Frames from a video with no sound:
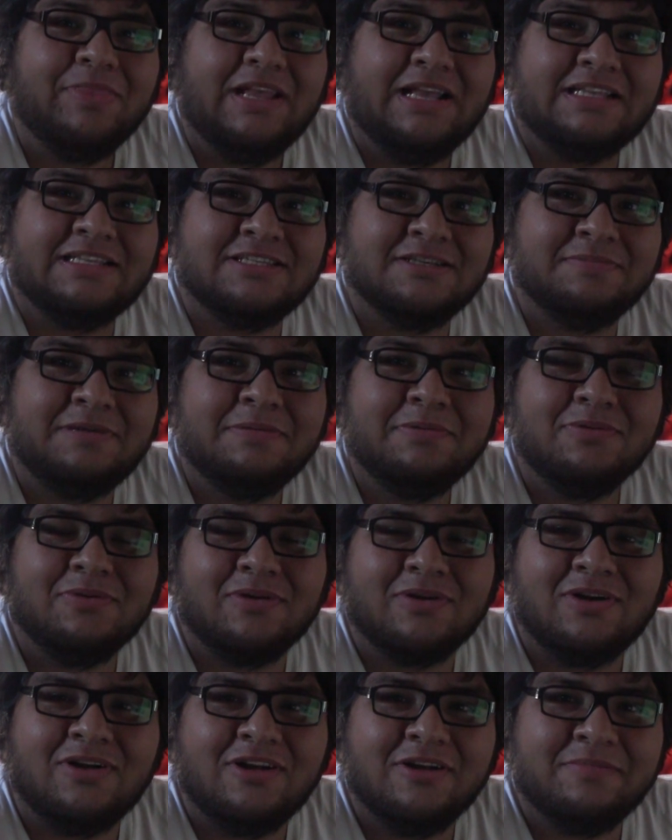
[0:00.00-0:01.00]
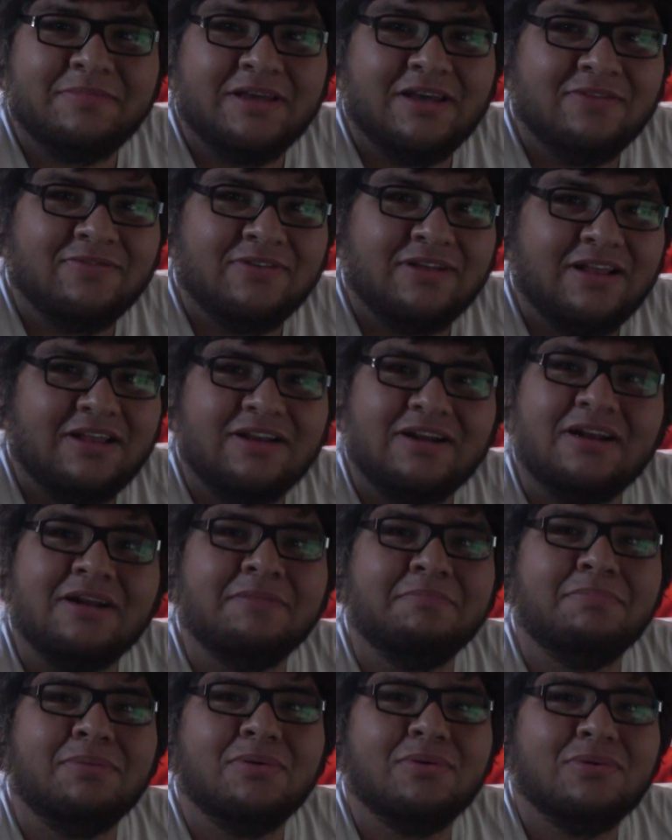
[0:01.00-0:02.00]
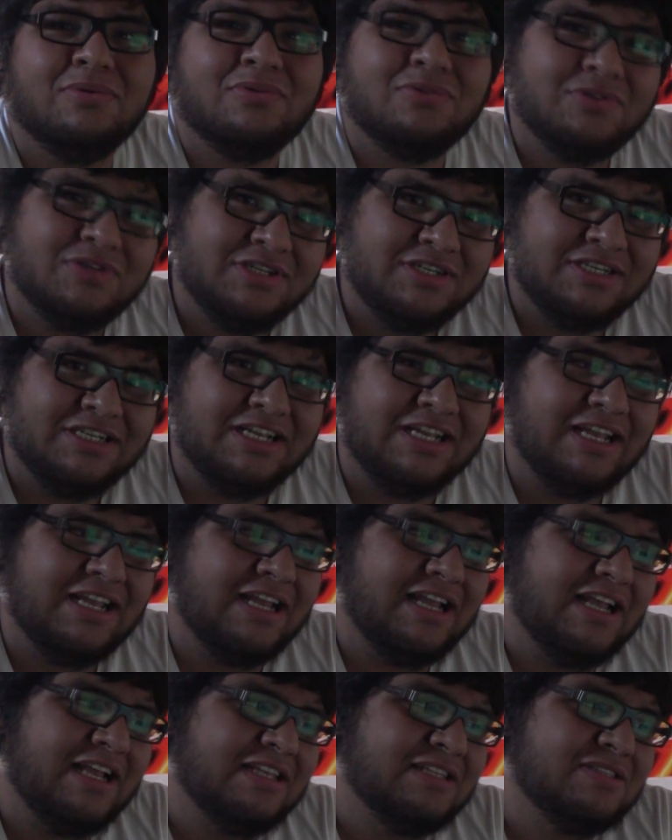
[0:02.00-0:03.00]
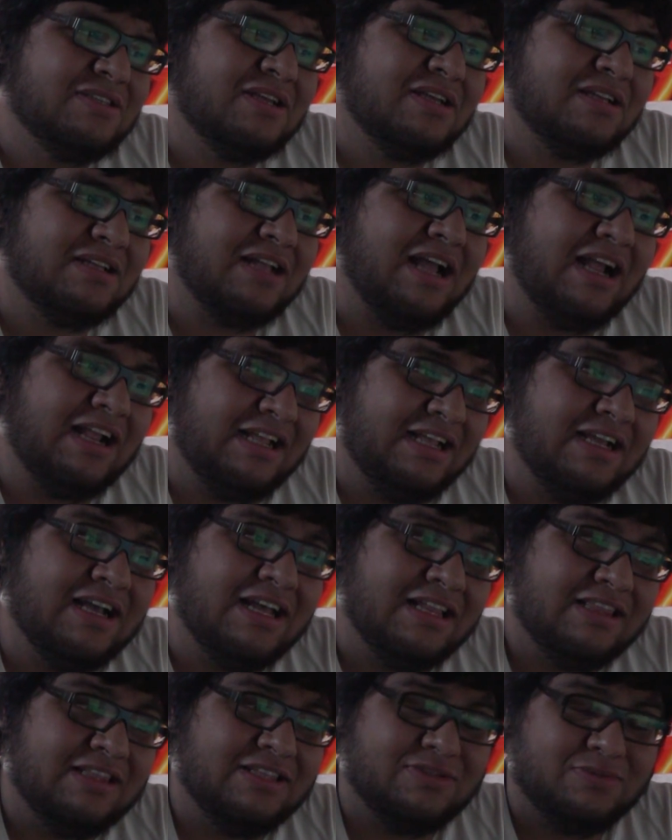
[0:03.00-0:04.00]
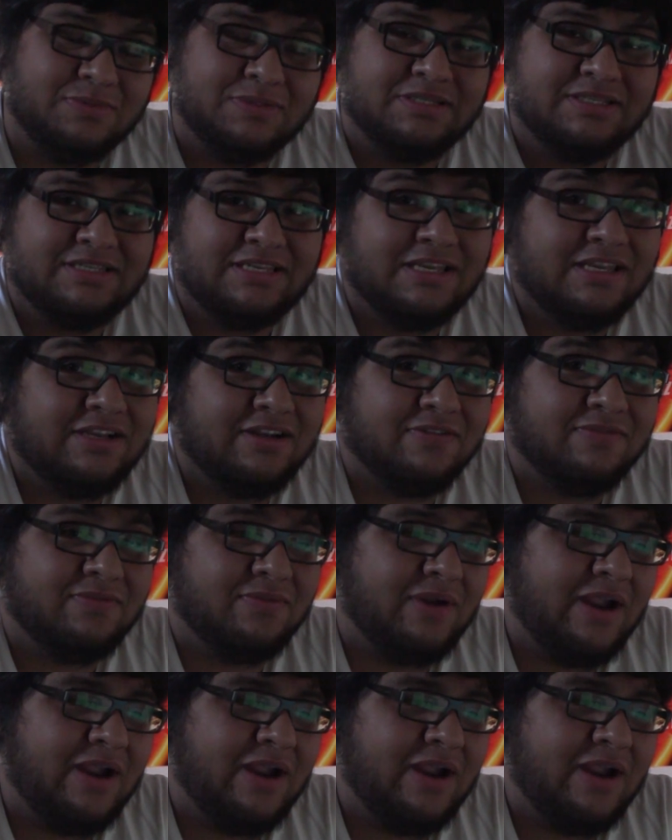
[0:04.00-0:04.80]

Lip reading: And so people were calling me out for that. Bullshit. And so I got this receipt here for